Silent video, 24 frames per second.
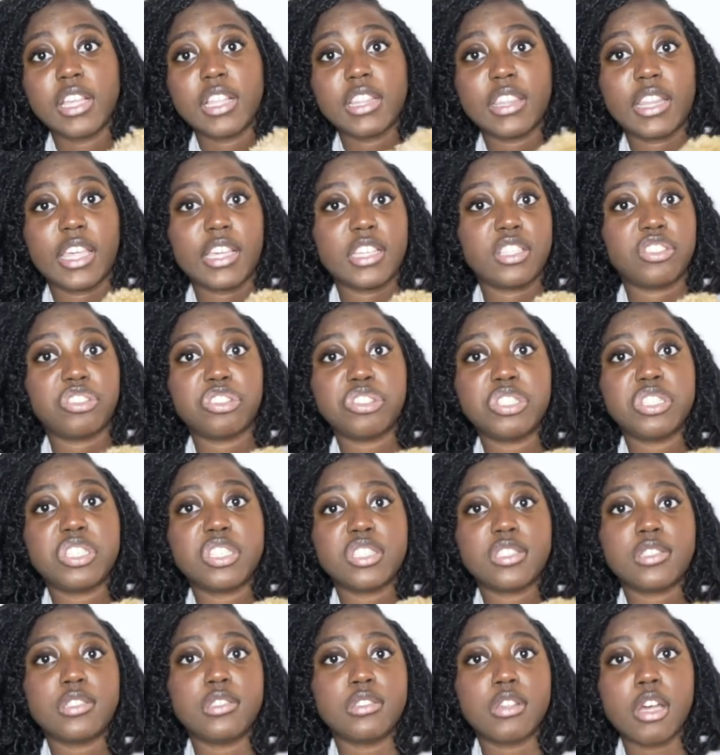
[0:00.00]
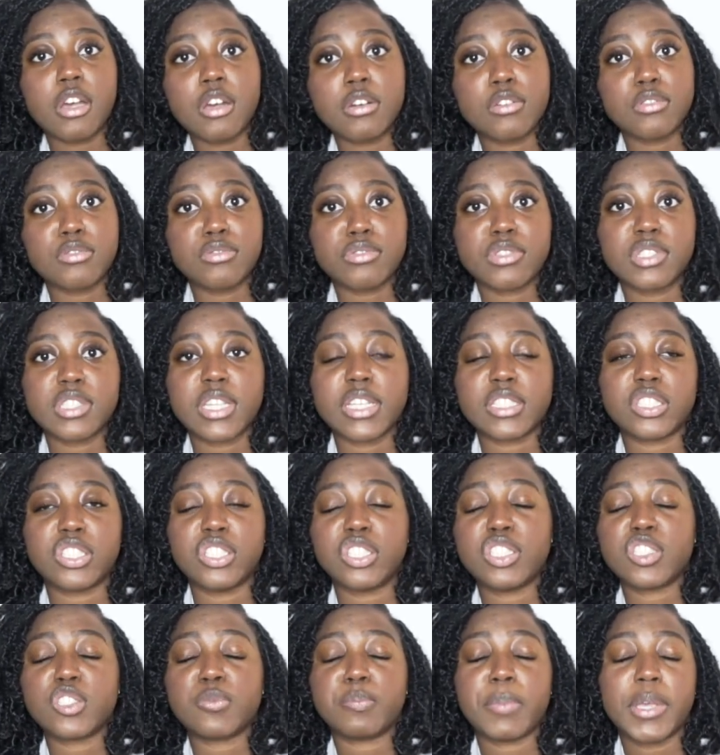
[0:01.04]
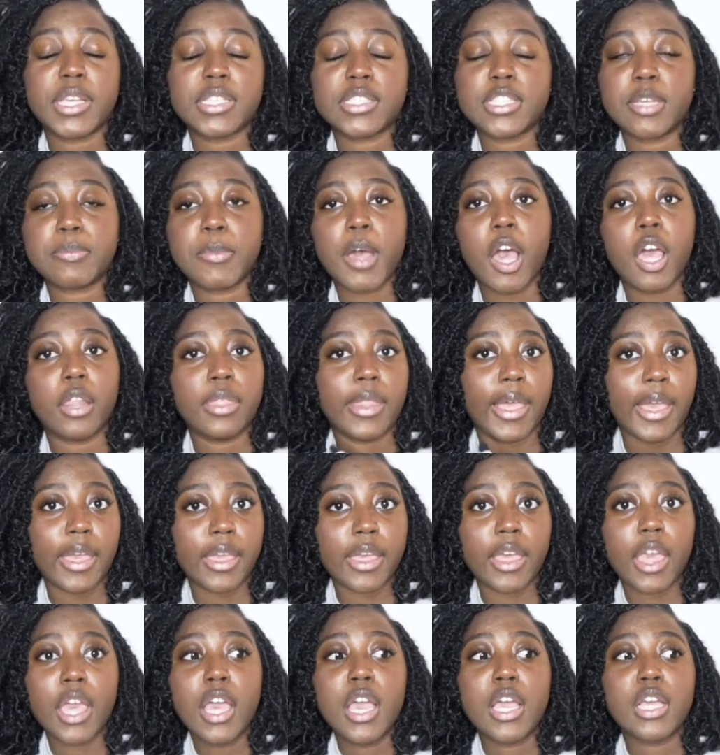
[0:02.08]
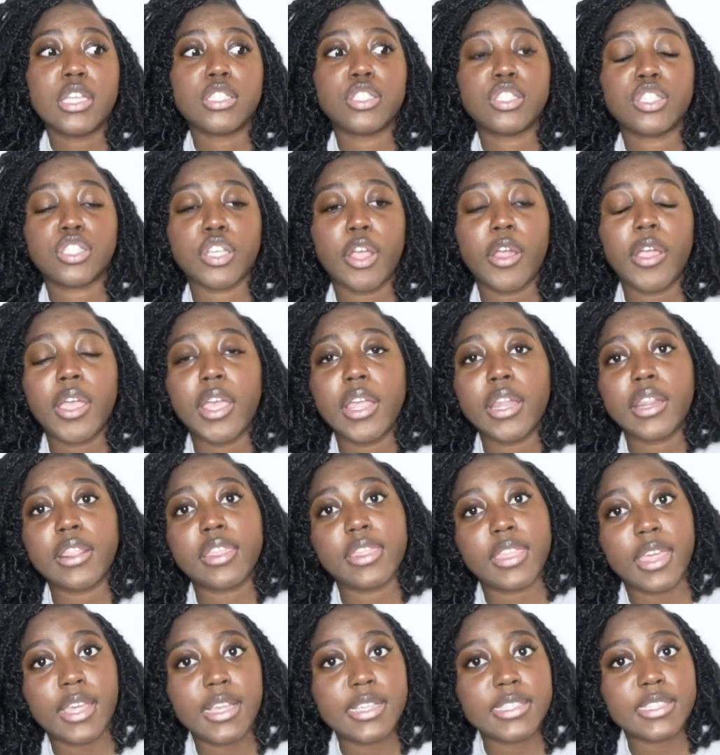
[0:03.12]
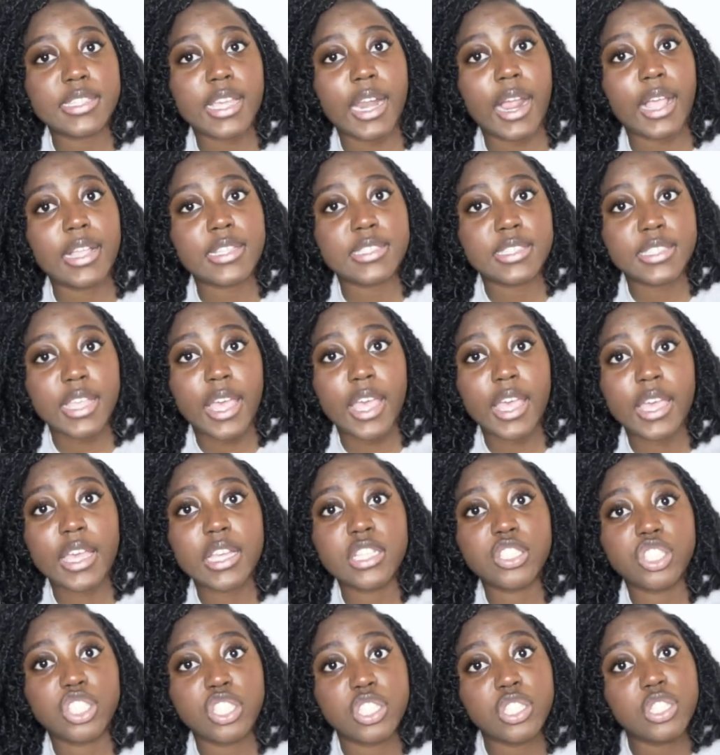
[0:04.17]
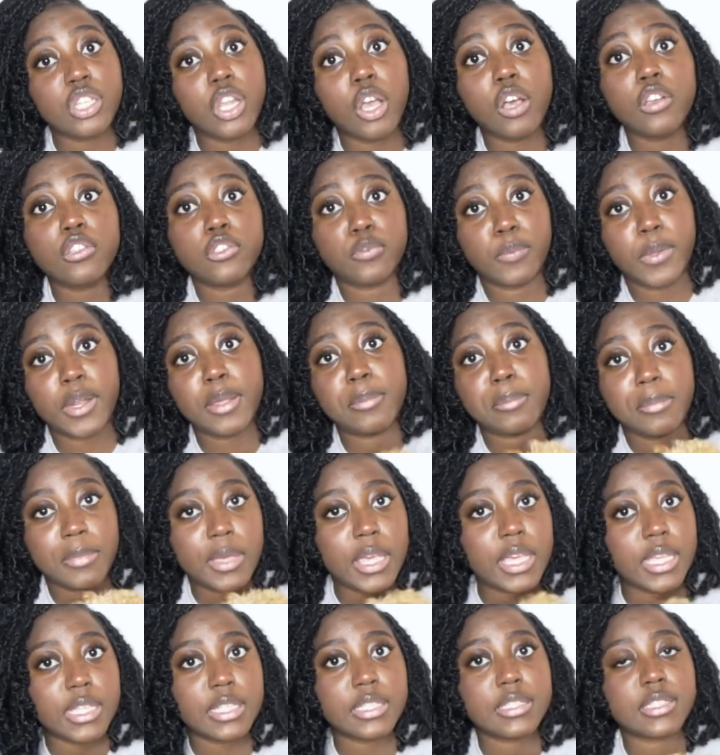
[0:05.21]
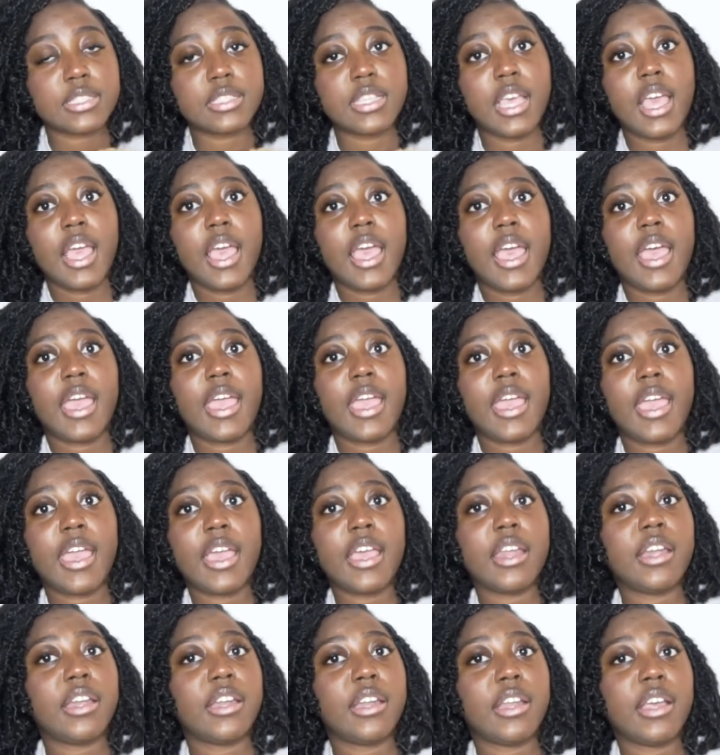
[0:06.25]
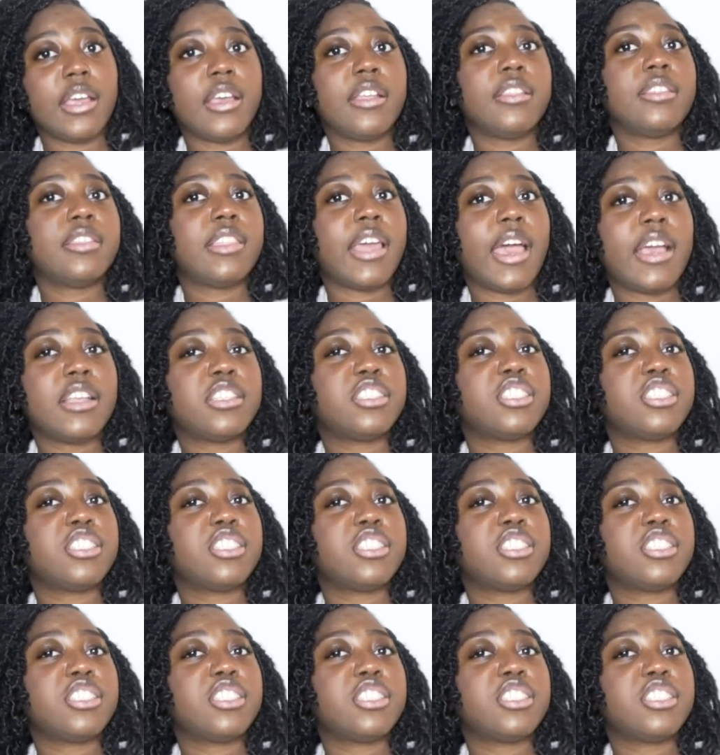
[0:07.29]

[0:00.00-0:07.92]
Like, she just knows, like, she just picks up on like certain things that I say and she knows what it means. And that